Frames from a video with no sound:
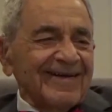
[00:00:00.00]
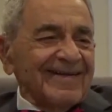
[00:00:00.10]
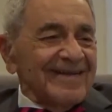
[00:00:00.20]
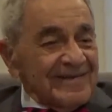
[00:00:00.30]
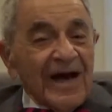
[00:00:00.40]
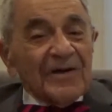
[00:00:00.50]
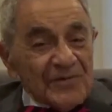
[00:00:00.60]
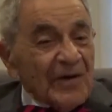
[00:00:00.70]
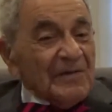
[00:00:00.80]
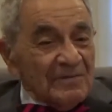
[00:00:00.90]
This I
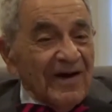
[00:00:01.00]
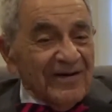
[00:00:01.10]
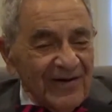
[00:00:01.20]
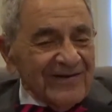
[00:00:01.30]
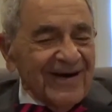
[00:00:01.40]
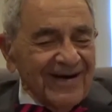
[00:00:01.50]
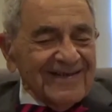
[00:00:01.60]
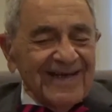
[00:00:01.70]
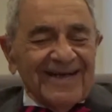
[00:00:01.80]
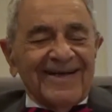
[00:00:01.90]
saw in my own
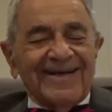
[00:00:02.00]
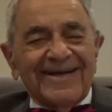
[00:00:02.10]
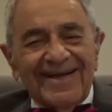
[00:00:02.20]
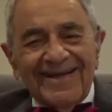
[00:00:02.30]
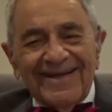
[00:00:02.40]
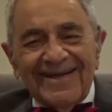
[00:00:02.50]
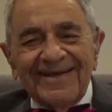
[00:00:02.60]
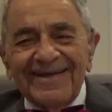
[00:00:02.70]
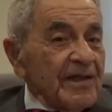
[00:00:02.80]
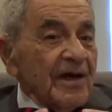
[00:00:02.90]
eyes.
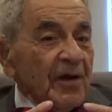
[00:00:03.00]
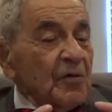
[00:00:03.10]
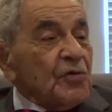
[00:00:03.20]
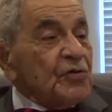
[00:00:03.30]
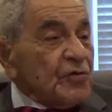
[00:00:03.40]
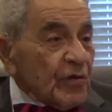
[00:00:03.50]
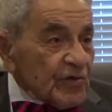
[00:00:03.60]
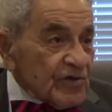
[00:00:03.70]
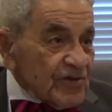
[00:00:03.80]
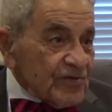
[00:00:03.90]
There are good
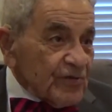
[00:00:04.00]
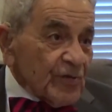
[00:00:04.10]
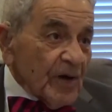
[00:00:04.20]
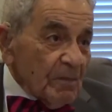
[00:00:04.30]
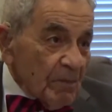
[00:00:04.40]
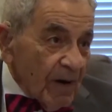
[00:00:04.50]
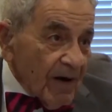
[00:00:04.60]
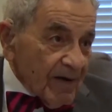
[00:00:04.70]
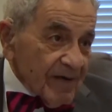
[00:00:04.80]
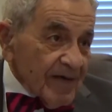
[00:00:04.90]
sources you can
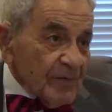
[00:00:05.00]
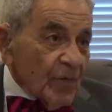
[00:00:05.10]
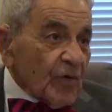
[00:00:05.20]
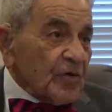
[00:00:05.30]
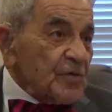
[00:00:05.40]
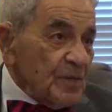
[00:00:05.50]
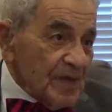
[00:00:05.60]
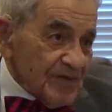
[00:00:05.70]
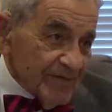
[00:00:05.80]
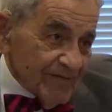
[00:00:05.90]
buy more
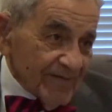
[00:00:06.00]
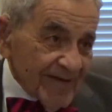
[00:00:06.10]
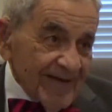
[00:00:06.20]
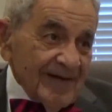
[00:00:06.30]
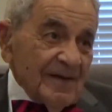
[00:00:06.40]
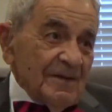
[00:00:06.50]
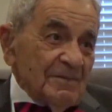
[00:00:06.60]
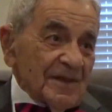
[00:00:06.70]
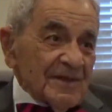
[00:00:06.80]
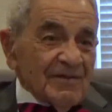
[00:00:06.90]
expensive,
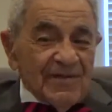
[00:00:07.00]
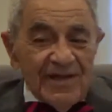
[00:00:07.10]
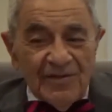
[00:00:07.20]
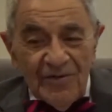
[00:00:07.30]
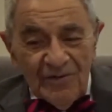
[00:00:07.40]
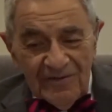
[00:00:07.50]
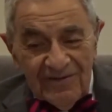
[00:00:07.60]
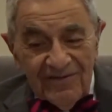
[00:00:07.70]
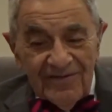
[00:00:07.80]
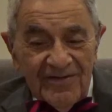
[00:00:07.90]
but if they don't,
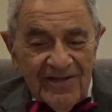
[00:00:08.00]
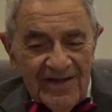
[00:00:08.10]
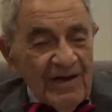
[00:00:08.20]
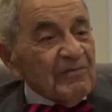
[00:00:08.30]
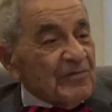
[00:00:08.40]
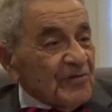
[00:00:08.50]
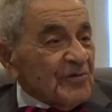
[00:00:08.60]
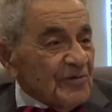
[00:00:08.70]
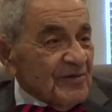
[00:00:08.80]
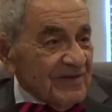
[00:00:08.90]
they have
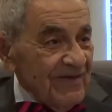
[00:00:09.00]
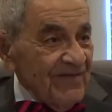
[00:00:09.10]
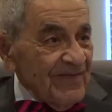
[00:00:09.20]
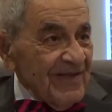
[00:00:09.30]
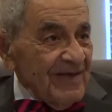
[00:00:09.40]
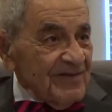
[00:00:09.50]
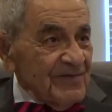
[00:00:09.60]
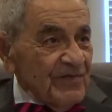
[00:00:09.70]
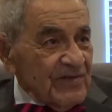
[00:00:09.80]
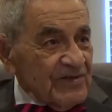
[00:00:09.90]
to,
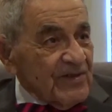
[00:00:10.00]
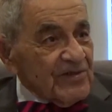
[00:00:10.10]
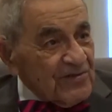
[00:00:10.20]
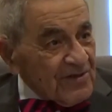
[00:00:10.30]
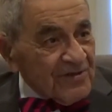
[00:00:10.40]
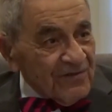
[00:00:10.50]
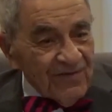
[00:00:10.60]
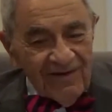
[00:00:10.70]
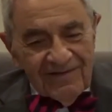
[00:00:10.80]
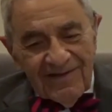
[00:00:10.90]
if it's not
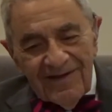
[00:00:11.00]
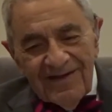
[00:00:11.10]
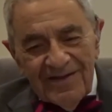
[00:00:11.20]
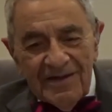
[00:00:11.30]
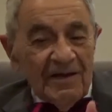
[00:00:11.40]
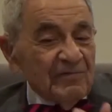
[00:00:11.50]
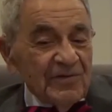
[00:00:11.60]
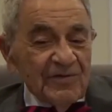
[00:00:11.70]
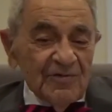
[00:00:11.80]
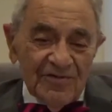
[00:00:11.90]
certified, they have to
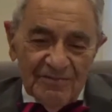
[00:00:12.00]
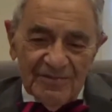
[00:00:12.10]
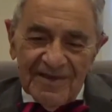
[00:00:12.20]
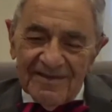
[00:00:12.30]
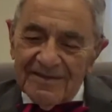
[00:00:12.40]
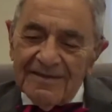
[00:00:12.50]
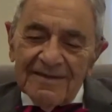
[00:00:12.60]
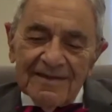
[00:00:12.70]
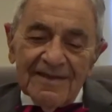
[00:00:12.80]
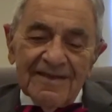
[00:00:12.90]
do some tests.
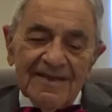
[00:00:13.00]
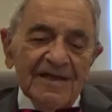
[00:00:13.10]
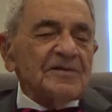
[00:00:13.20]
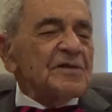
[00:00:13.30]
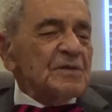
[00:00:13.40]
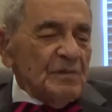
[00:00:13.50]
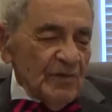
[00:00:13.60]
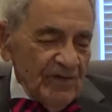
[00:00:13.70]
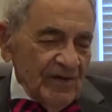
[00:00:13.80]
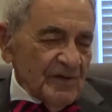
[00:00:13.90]
That's in
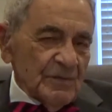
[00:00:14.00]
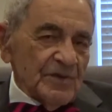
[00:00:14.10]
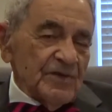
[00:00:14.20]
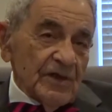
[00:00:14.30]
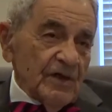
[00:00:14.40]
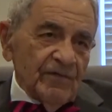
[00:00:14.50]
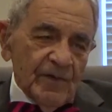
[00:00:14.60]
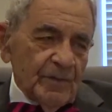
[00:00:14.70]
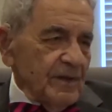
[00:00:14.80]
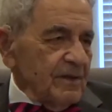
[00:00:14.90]
small oil, but in
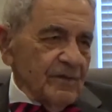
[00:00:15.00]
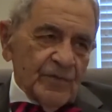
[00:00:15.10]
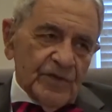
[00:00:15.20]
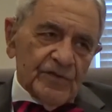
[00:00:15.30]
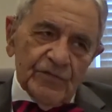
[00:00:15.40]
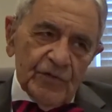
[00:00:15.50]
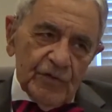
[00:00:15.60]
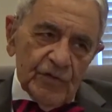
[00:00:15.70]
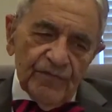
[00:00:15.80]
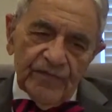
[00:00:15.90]
government, we
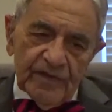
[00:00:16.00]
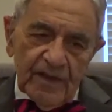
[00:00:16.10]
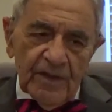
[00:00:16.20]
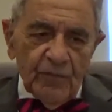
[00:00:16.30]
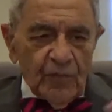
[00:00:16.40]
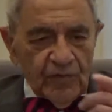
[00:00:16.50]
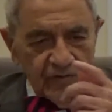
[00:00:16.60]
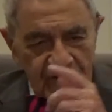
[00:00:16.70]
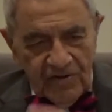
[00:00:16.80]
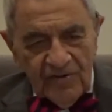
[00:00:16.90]
definitely want
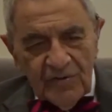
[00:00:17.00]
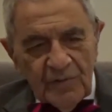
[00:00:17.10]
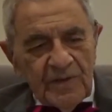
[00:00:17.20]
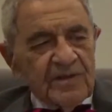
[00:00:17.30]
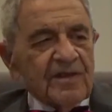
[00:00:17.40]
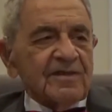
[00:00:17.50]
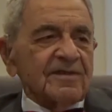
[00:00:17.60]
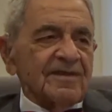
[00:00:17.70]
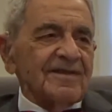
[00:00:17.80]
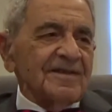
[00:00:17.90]
it to be
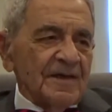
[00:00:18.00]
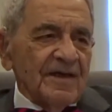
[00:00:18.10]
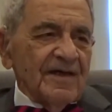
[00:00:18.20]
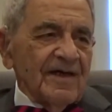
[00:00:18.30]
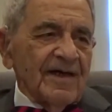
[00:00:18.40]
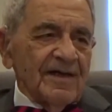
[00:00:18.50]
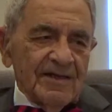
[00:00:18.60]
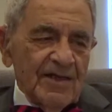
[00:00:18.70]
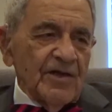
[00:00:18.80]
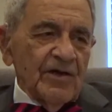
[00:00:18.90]
tested. And
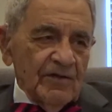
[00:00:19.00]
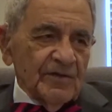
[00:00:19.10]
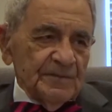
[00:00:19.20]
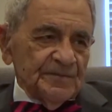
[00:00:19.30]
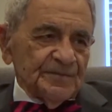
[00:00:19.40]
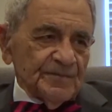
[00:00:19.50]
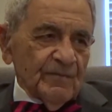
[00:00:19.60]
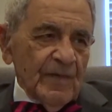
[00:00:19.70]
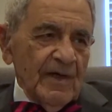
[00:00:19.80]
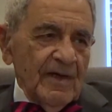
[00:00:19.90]
then that.
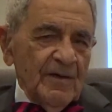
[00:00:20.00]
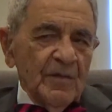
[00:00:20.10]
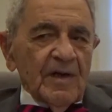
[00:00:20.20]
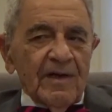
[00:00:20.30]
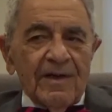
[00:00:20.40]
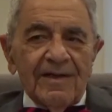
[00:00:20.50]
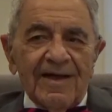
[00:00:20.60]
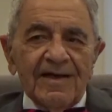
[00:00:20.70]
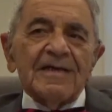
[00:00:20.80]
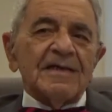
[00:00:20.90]
Well,
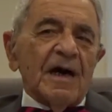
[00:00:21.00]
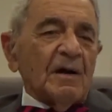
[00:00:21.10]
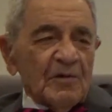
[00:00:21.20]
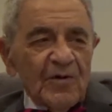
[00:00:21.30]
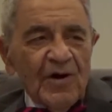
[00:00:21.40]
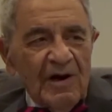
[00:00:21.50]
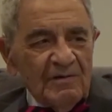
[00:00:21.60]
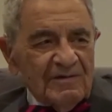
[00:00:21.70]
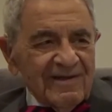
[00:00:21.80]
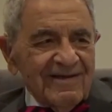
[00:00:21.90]
again, I'll go
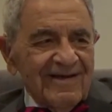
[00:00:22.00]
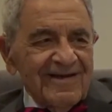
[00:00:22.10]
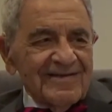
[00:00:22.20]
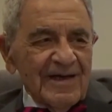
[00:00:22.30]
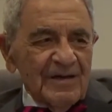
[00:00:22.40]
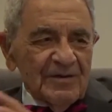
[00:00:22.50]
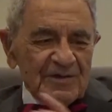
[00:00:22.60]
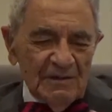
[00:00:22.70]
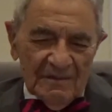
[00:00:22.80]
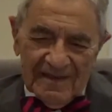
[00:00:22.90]
out and tell you
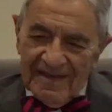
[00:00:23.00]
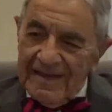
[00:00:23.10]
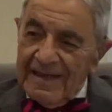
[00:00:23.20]
something.